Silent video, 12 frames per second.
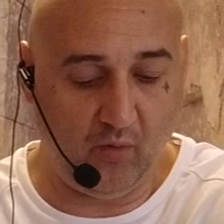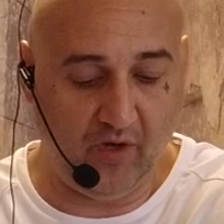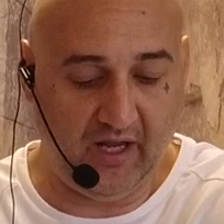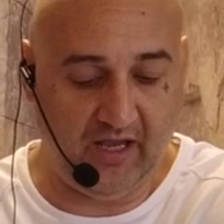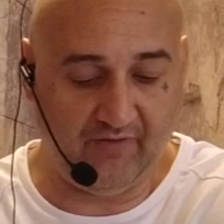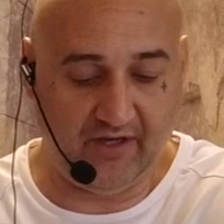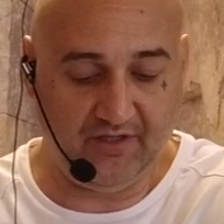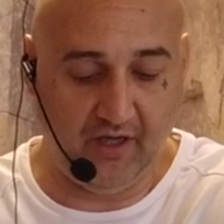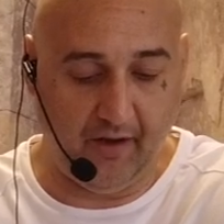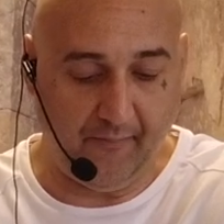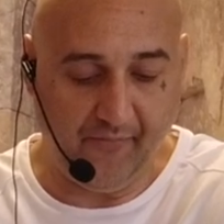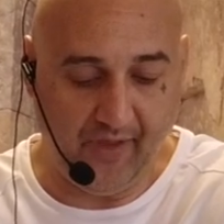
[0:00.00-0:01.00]
what have I
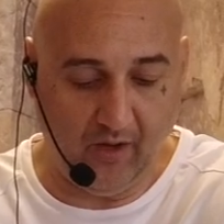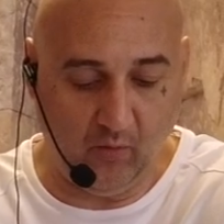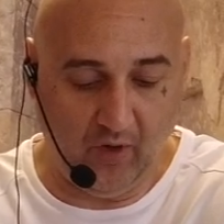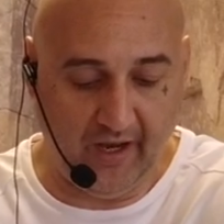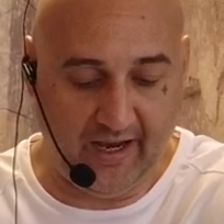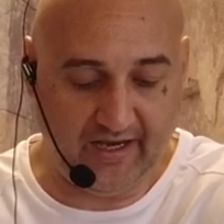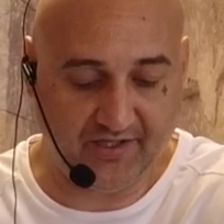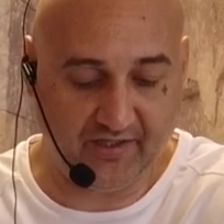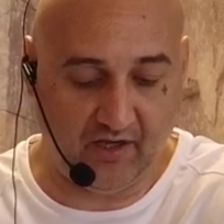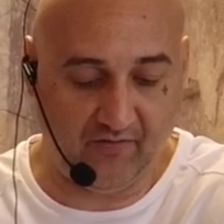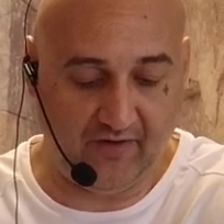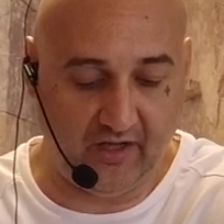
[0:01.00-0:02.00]
done? And what hast
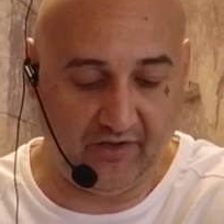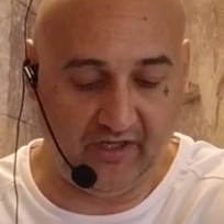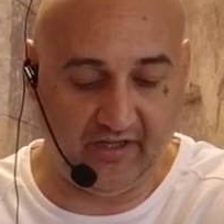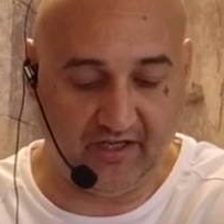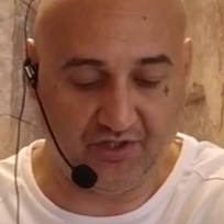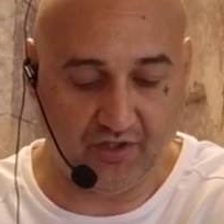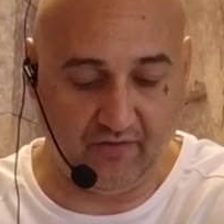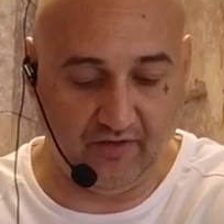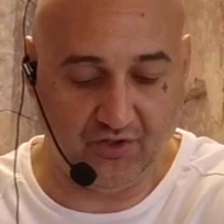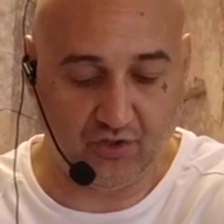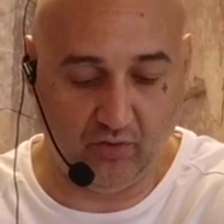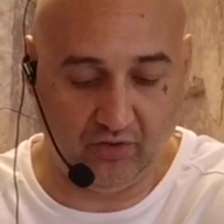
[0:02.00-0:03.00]
thou found in thy
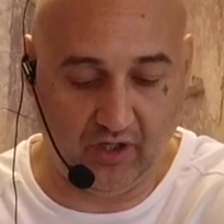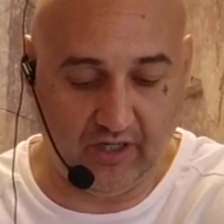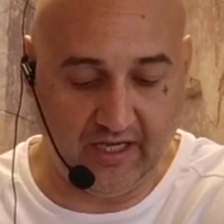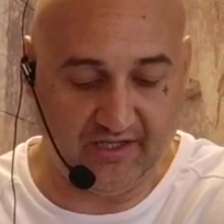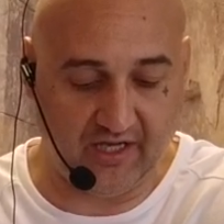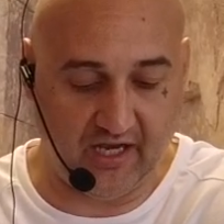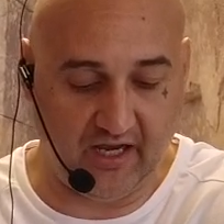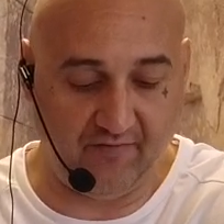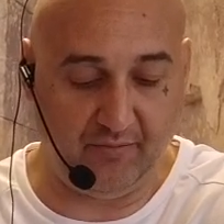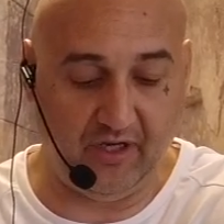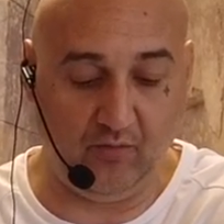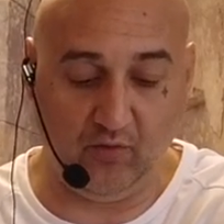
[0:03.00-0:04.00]
servant so long as I
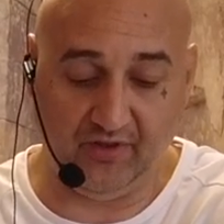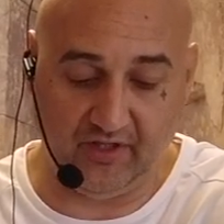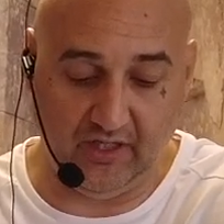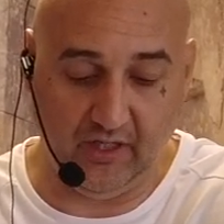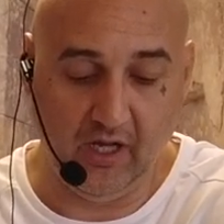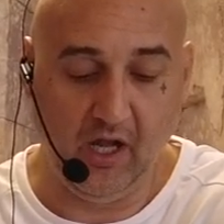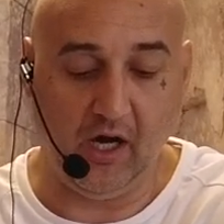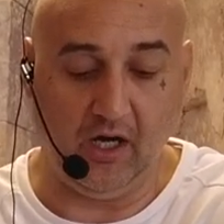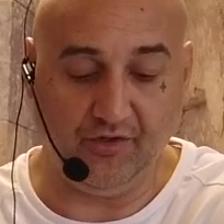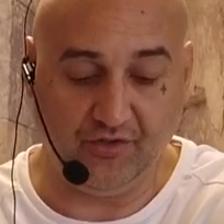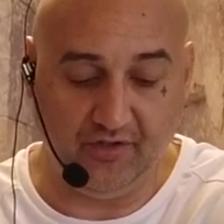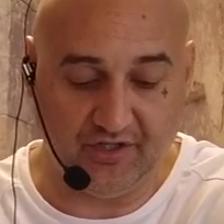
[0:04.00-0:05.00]
have been with thee
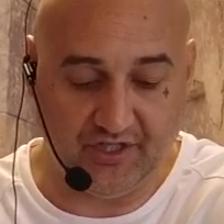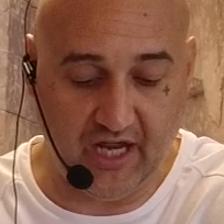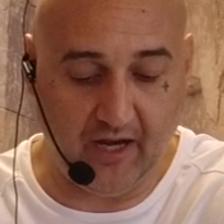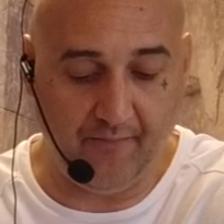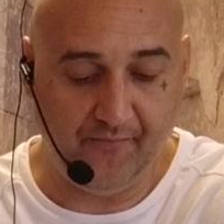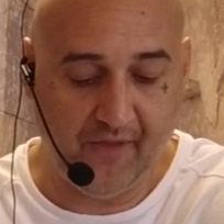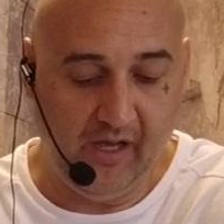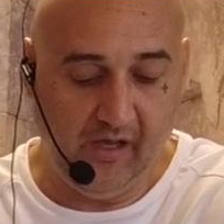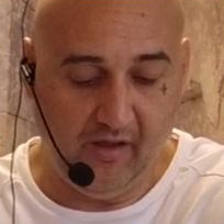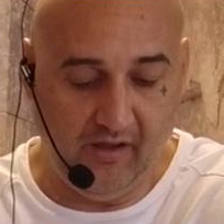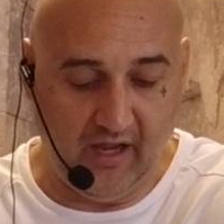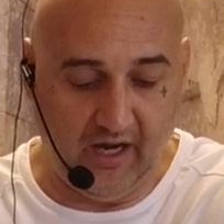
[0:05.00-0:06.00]
unto this day?
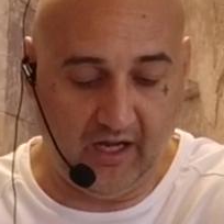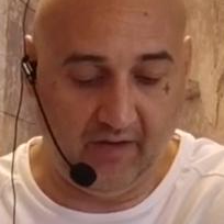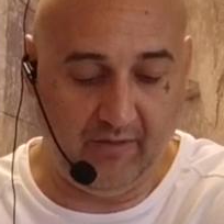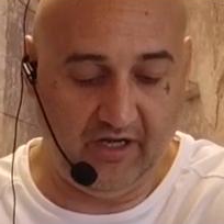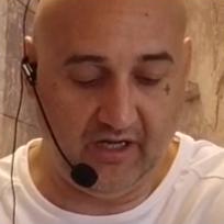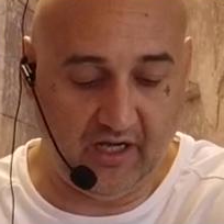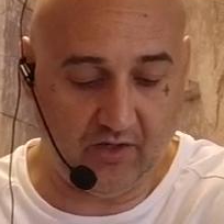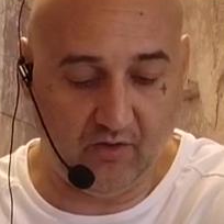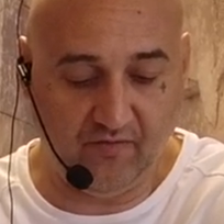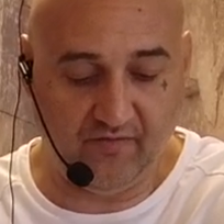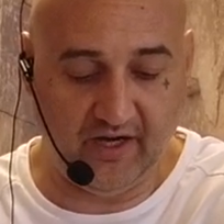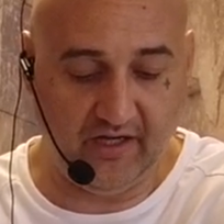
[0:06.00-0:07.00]
That I may not go
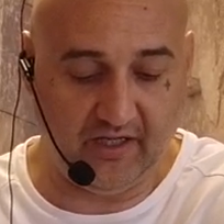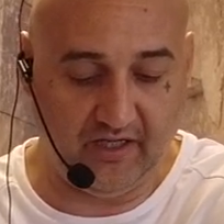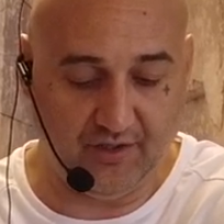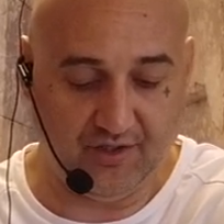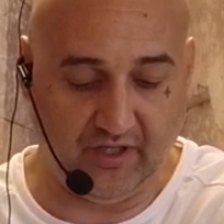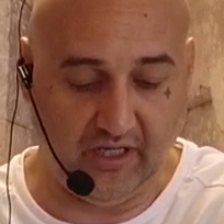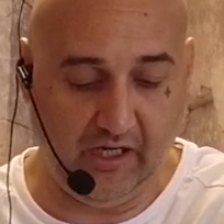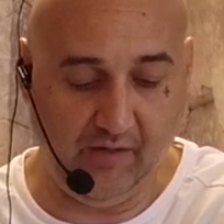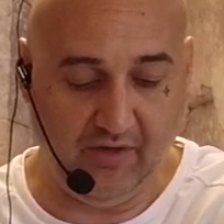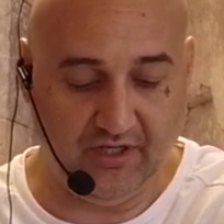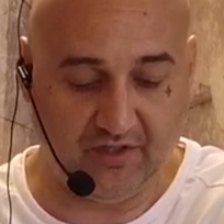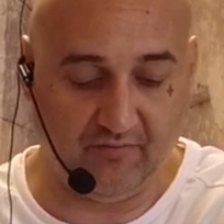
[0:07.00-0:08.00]
fight against the
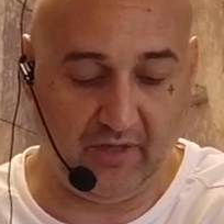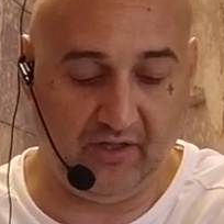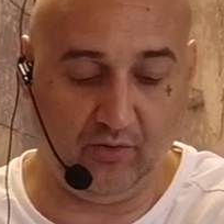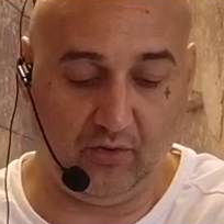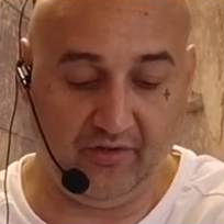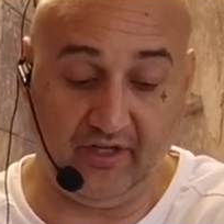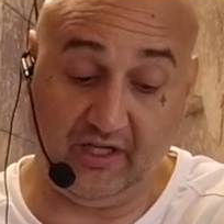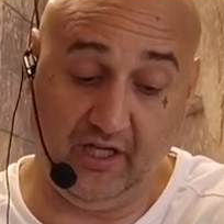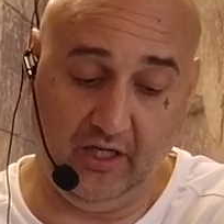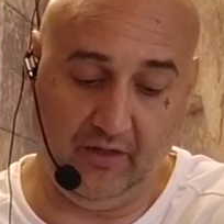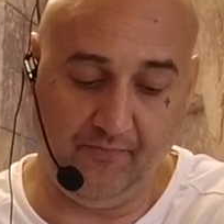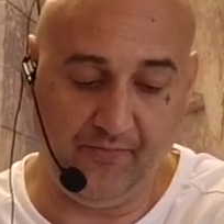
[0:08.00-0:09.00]
enemies of my lord the
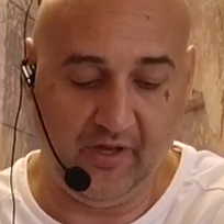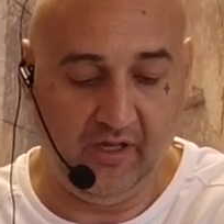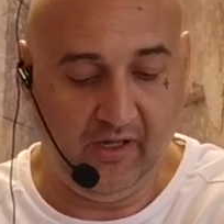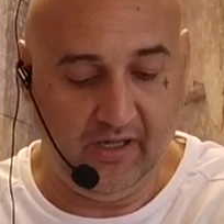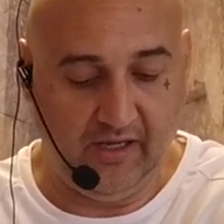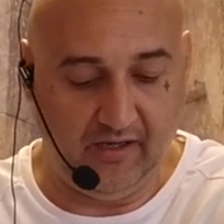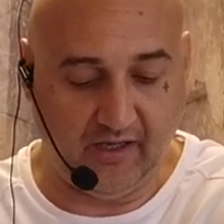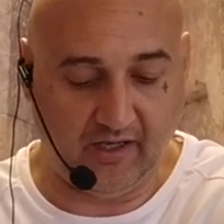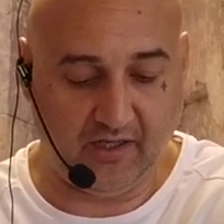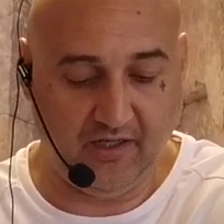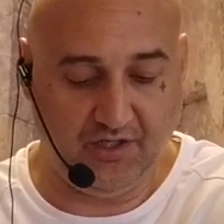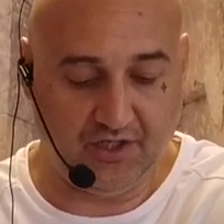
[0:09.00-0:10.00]
king. And
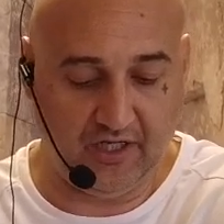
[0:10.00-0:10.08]
Achish